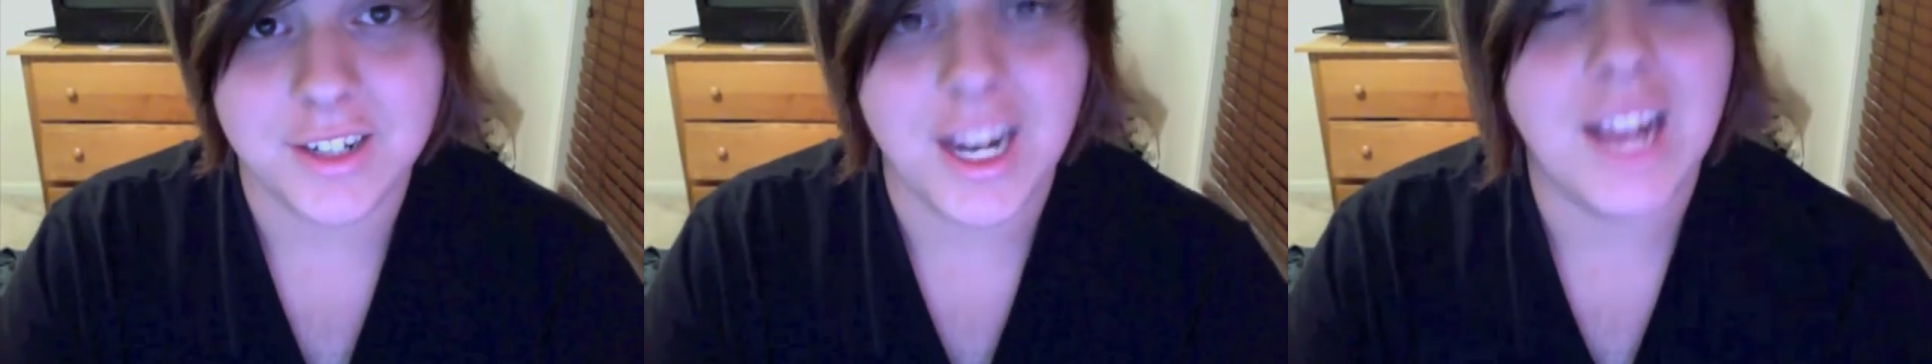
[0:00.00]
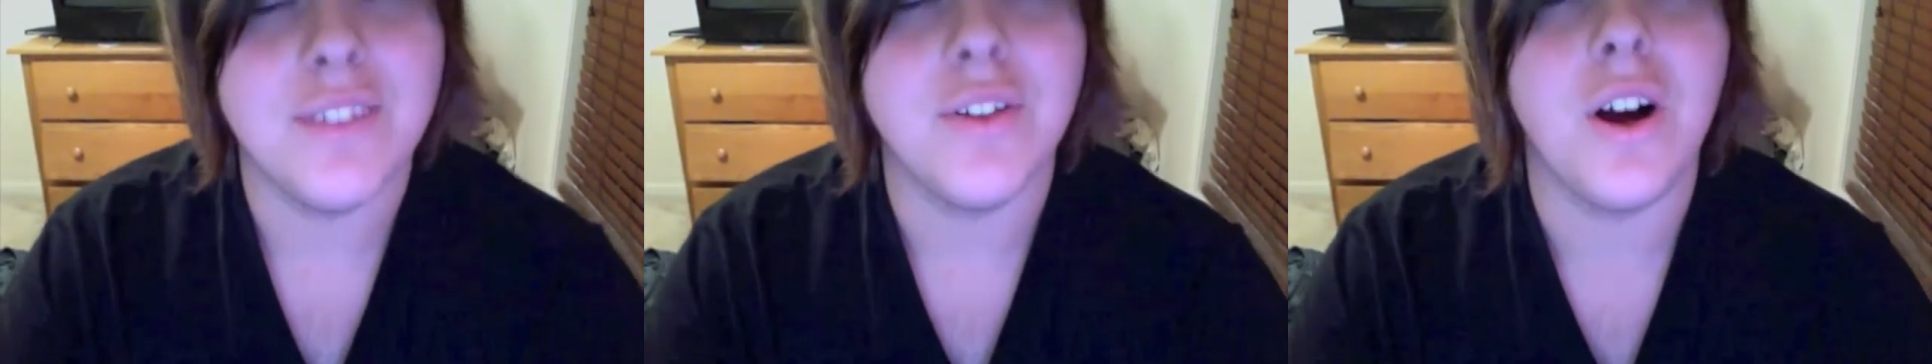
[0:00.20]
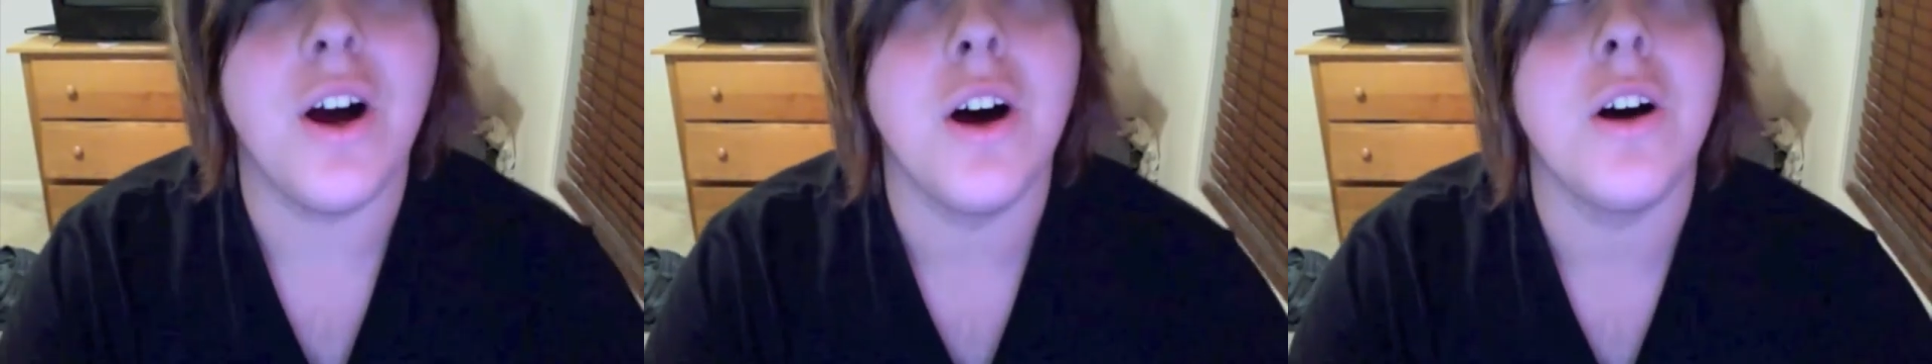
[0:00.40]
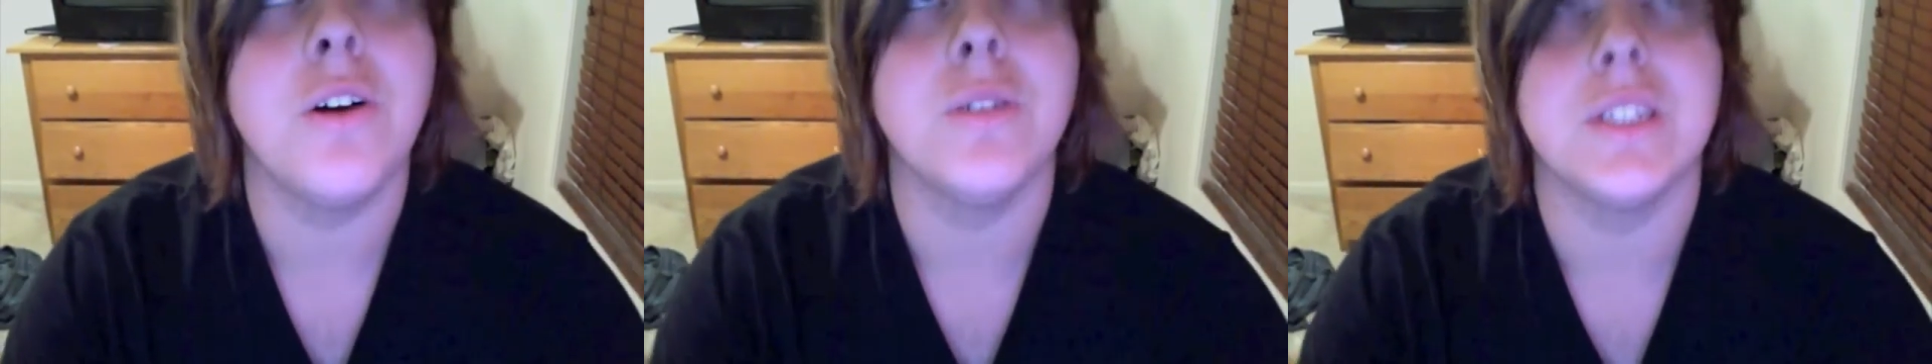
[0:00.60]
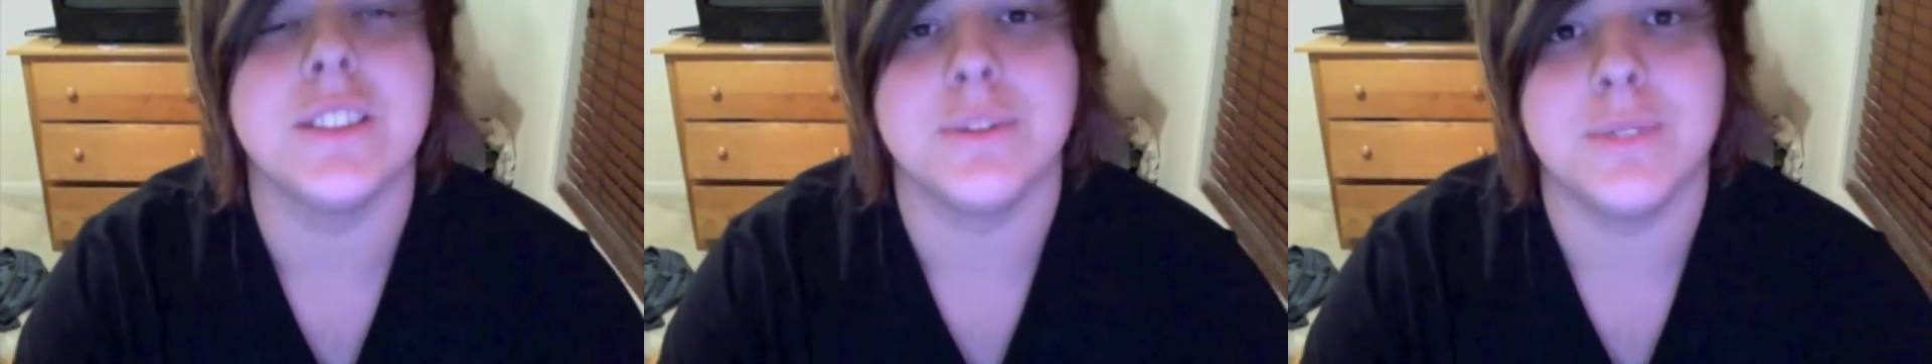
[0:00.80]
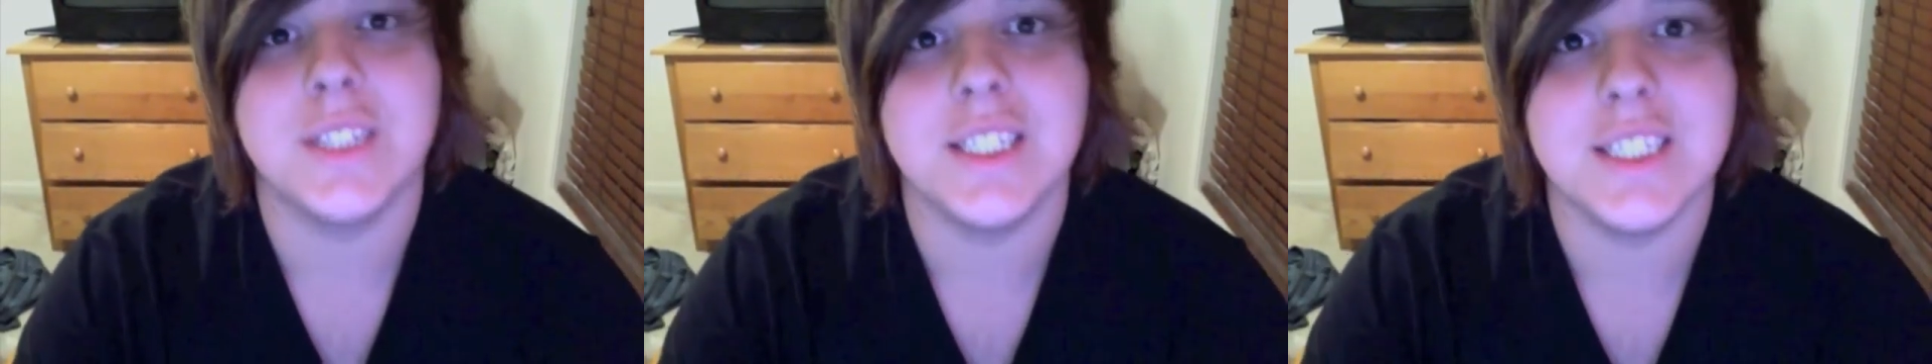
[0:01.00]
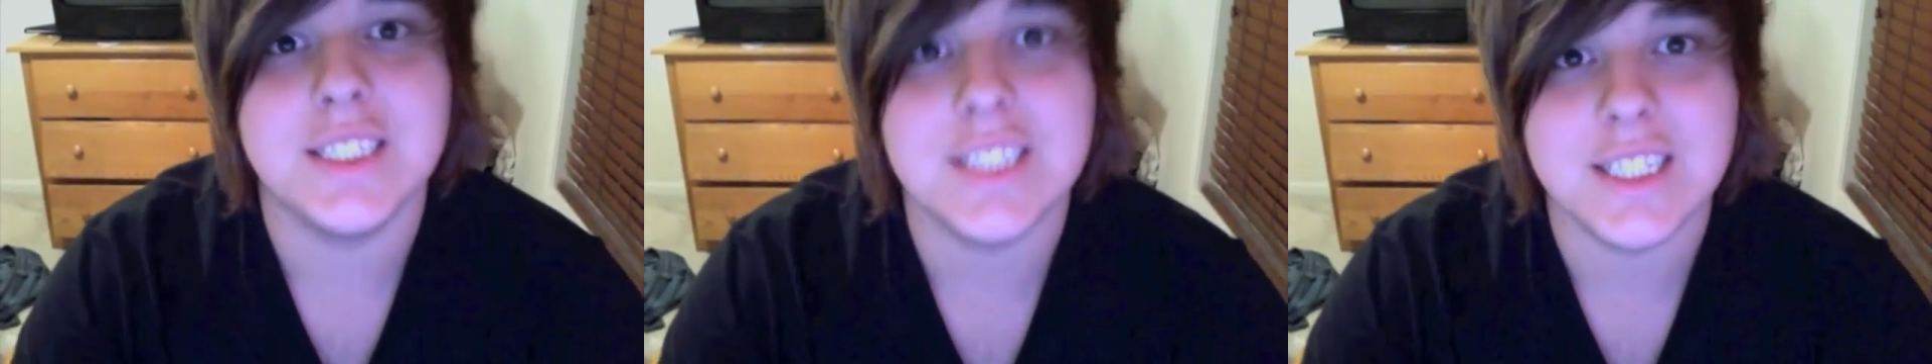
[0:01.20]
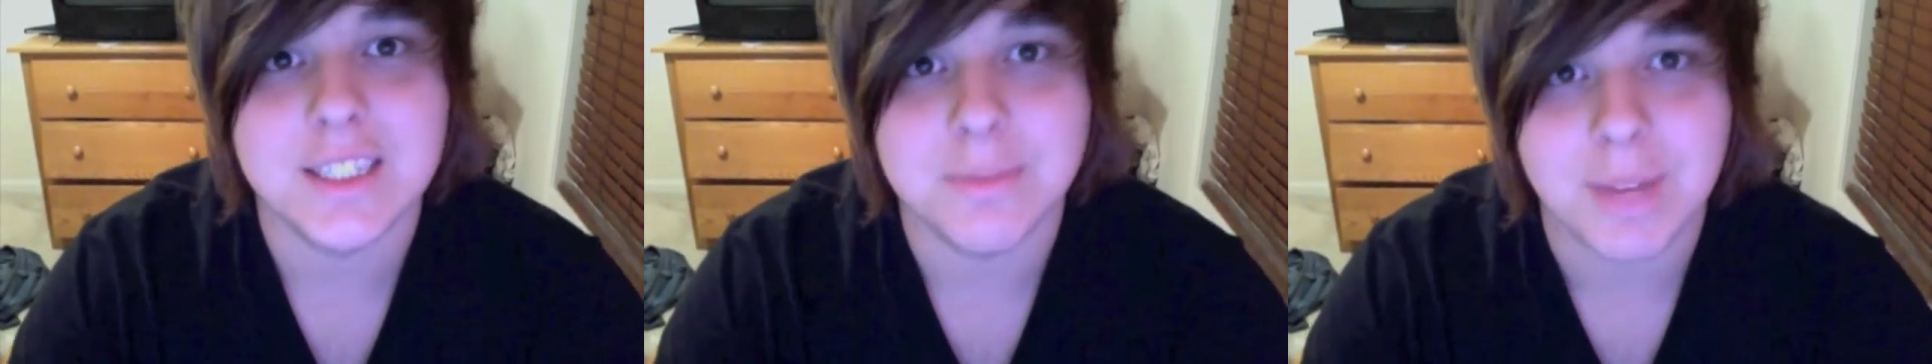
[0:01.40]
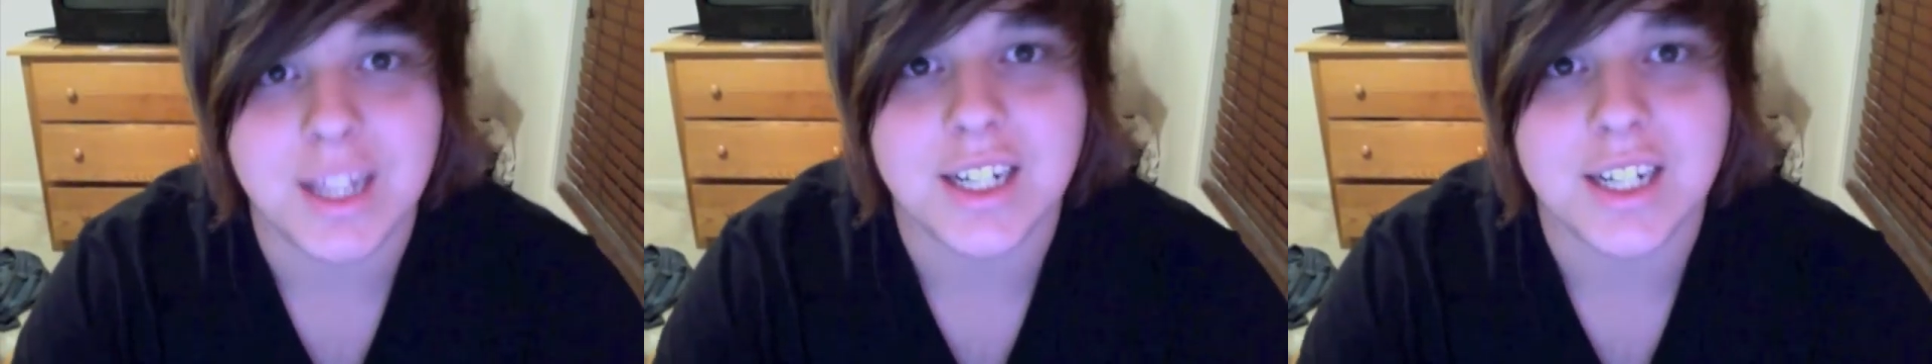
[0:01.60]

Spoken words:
I've always wanted to see the Main